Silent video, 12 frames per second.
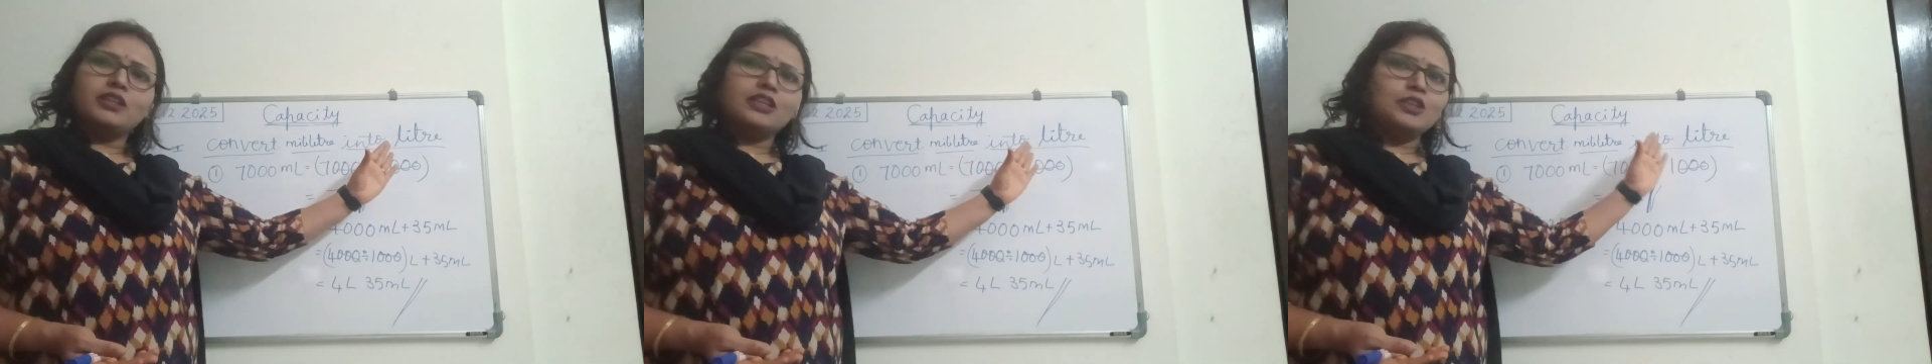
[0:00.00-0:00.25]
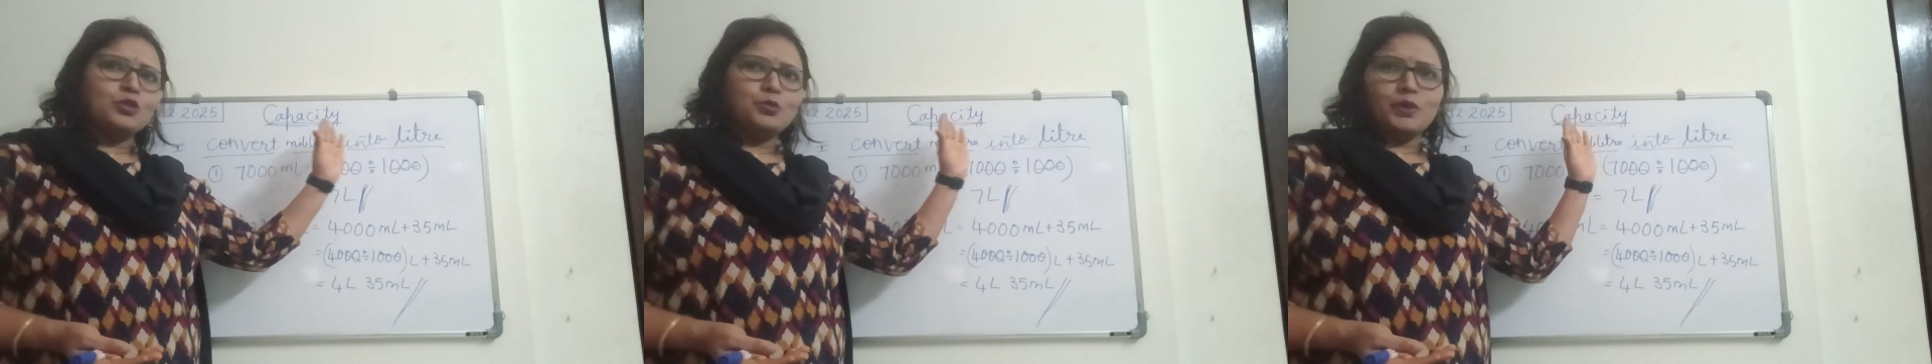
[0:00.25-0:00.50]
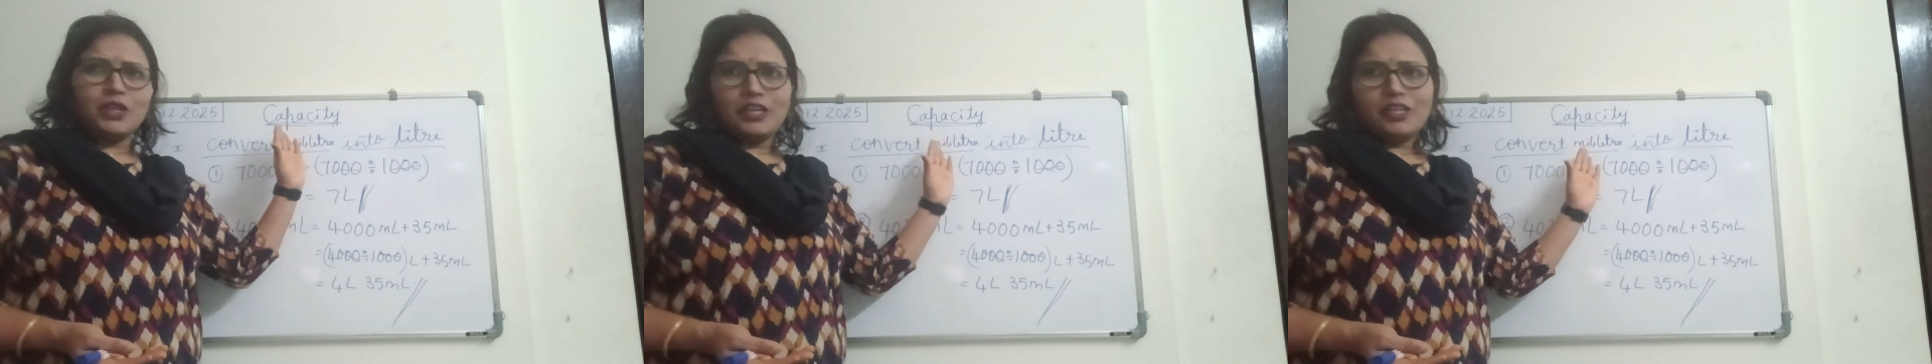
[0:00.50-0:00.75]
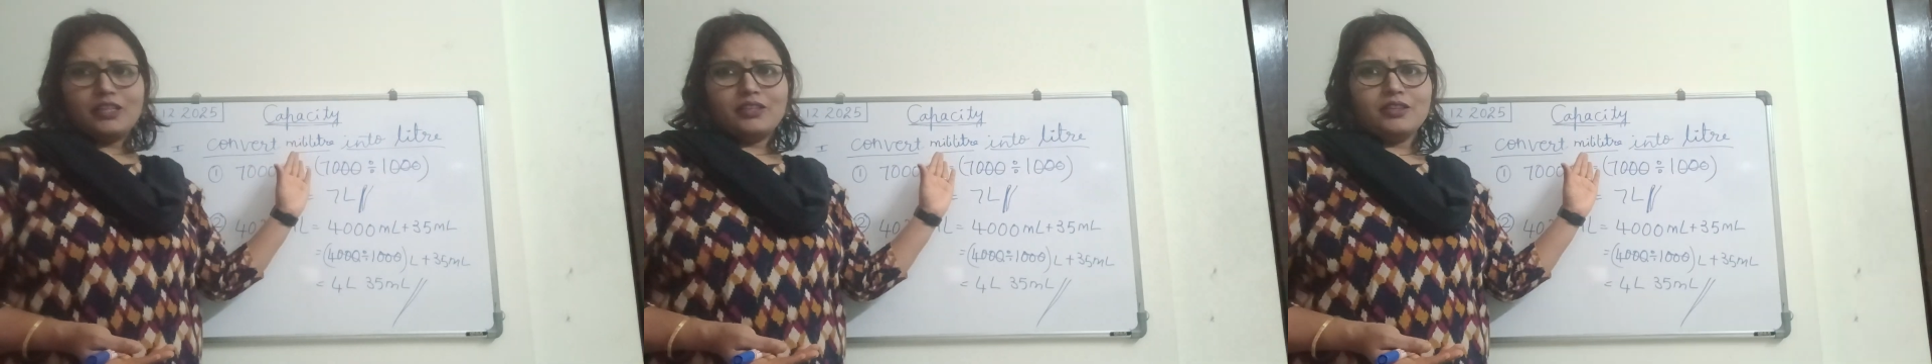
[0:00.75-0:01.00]
into
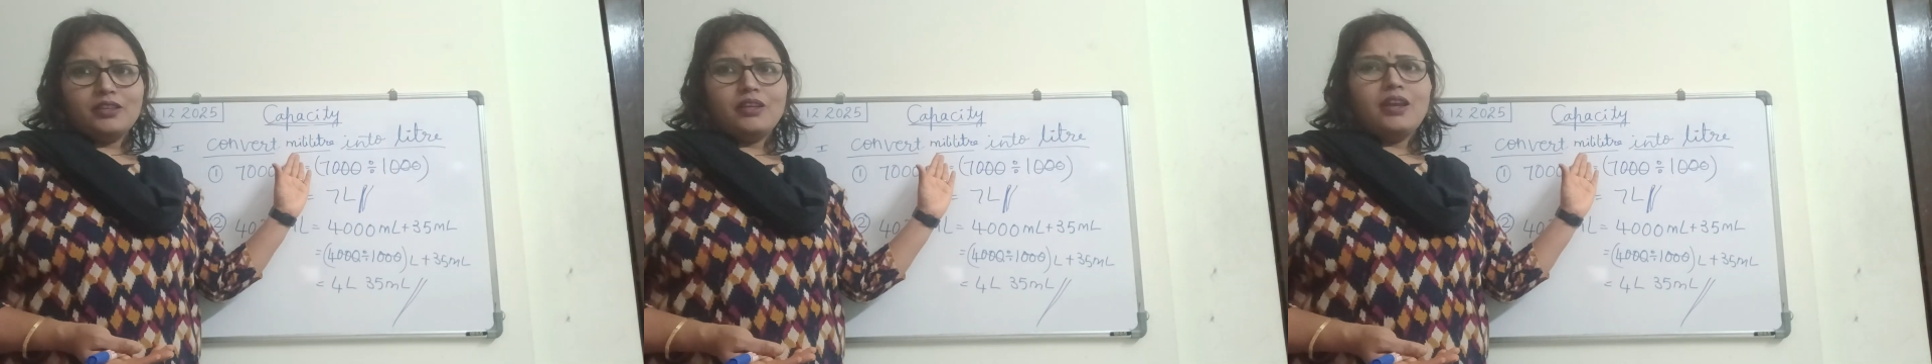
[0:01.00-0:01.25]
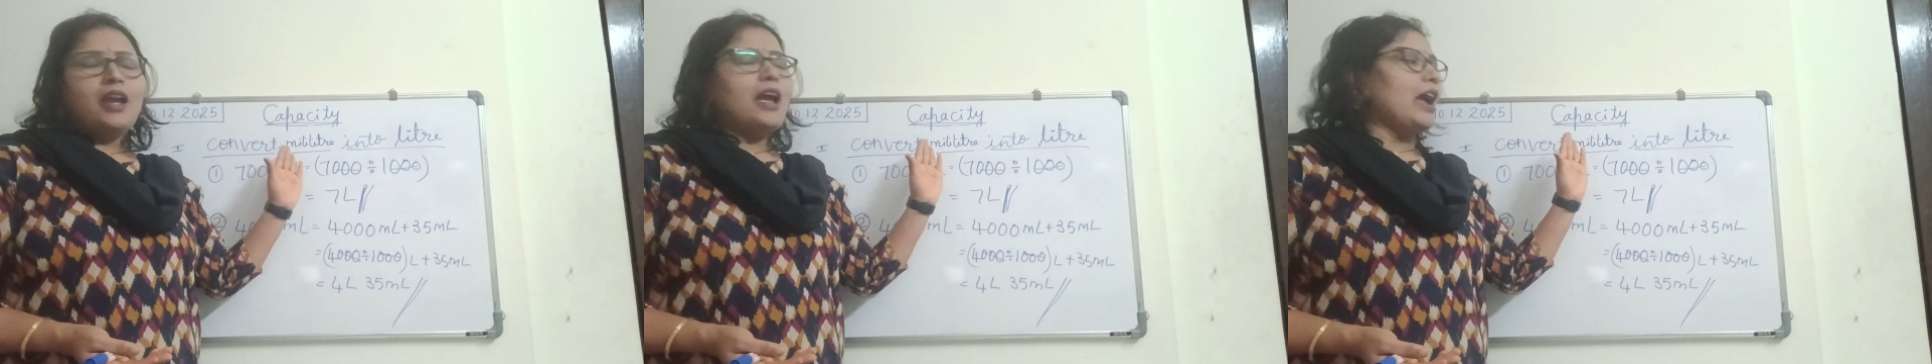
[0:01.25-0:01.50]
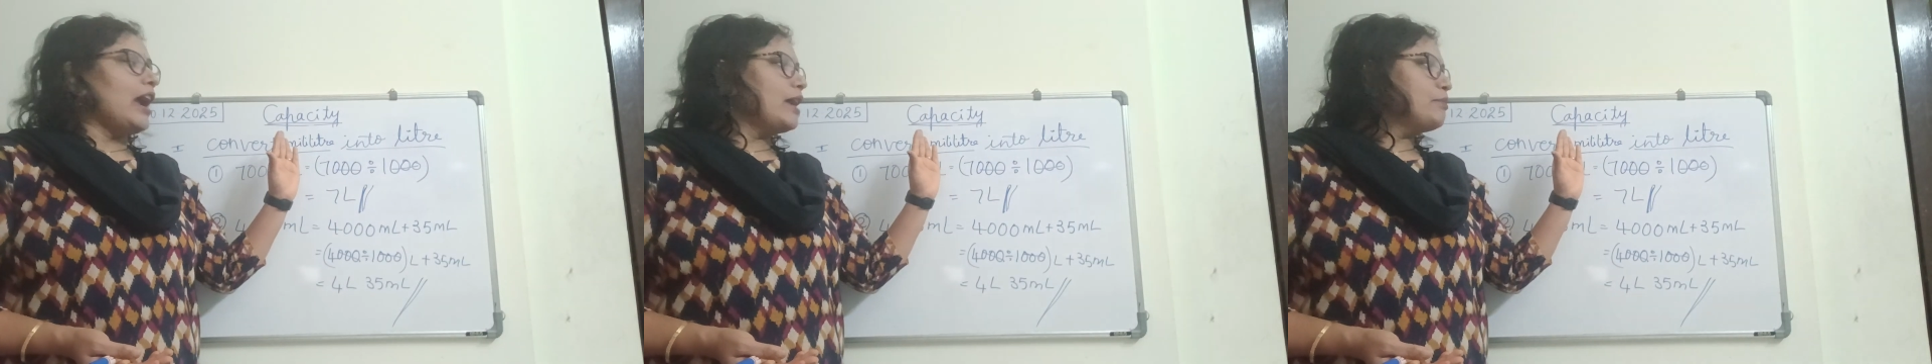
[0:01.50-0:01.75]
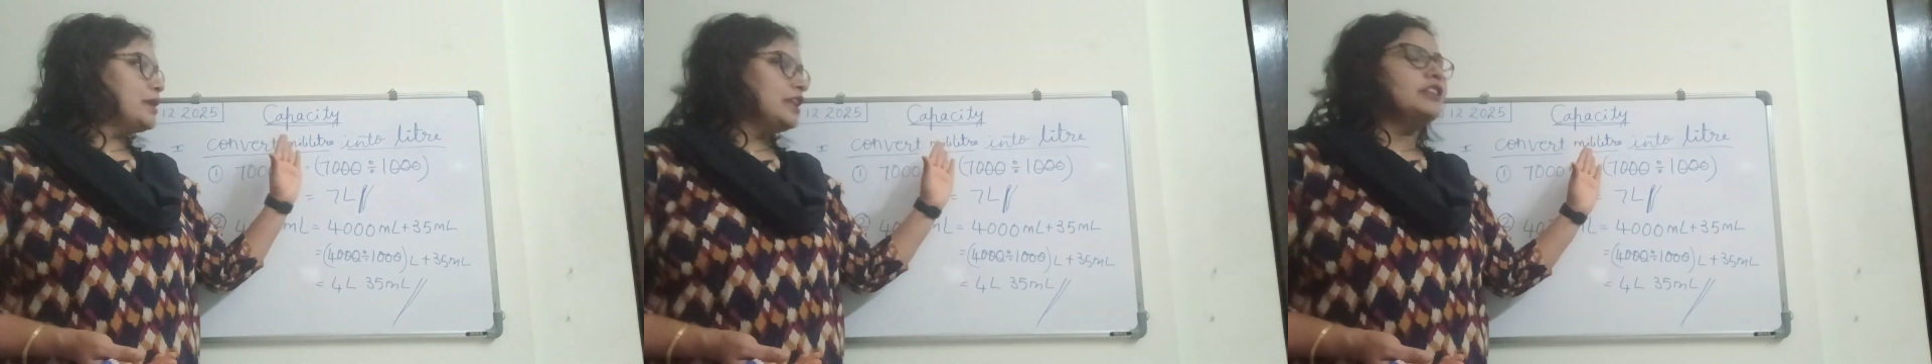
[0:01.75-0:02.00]
milliliter
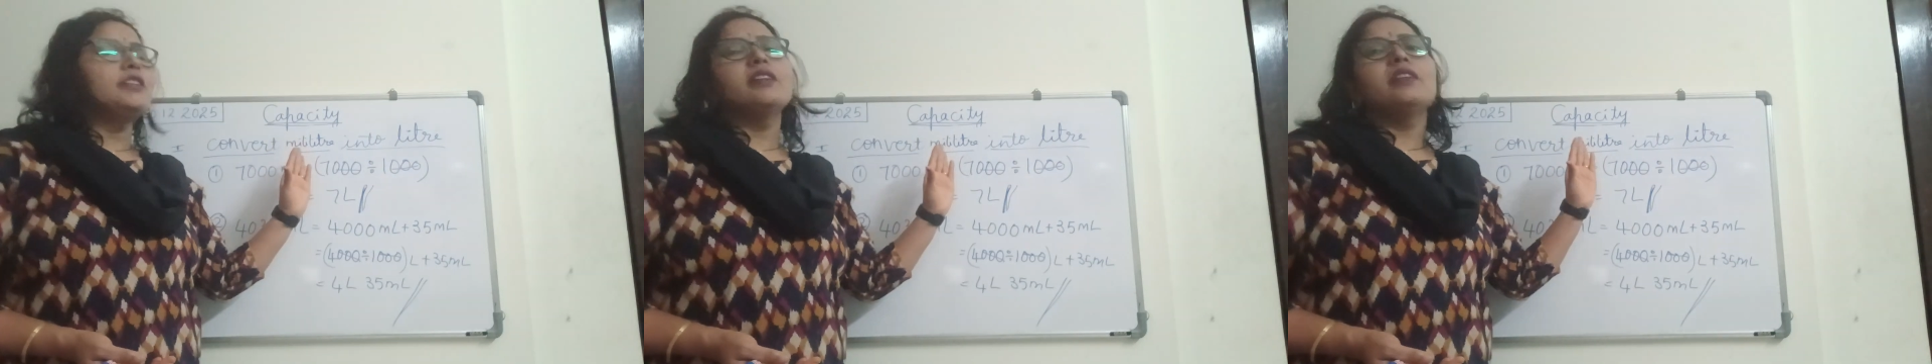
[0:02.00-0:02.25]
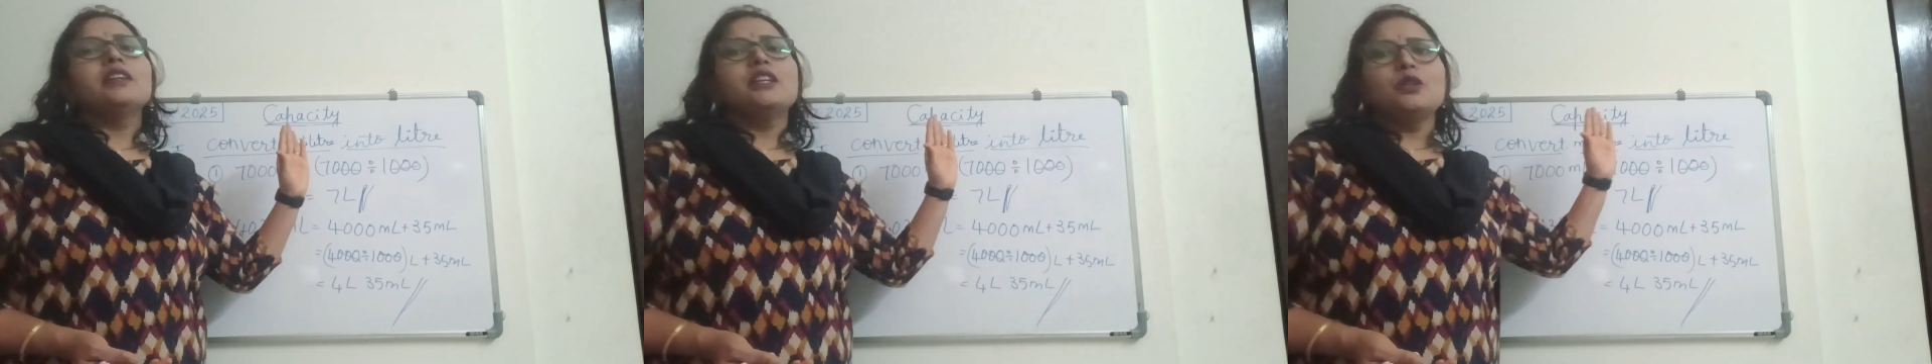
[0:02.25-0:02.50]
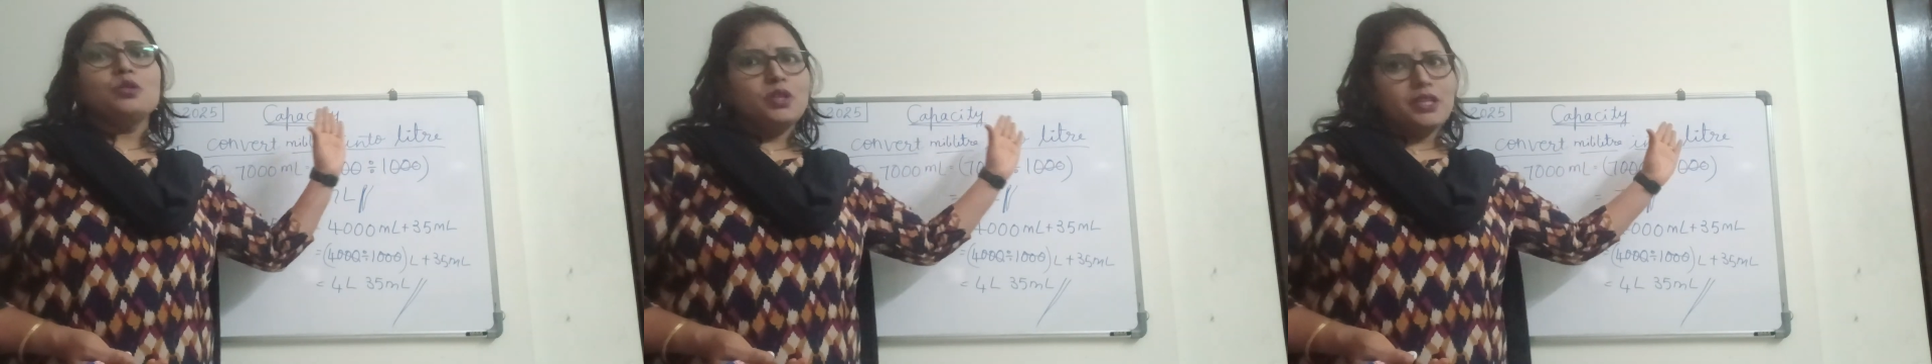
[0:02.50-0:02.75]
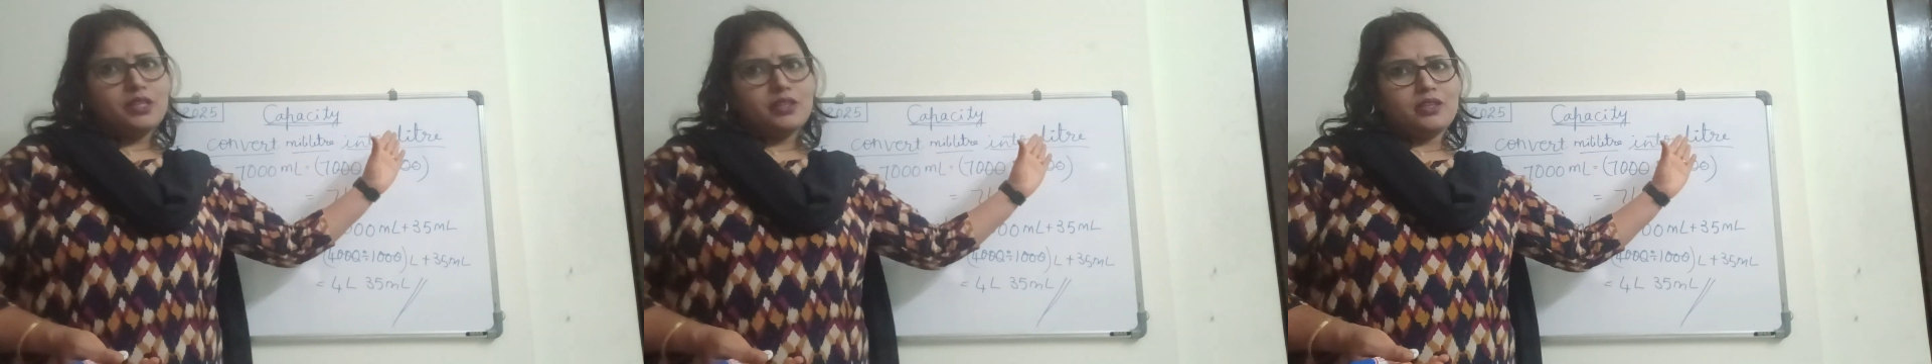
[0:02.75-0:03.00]
and milliliter into
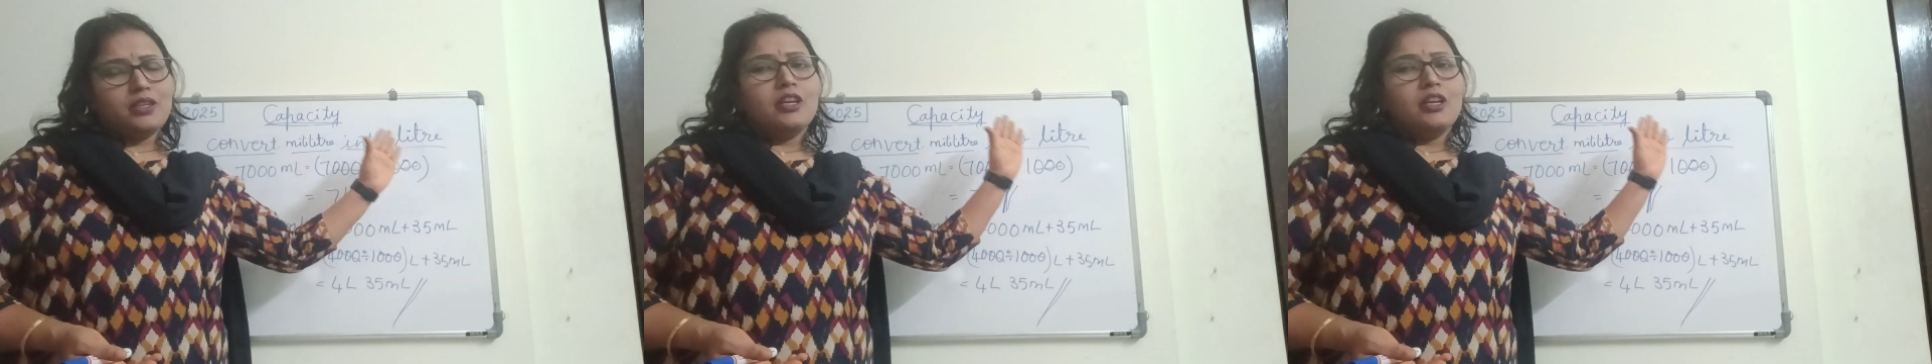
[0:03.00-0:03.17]
liter.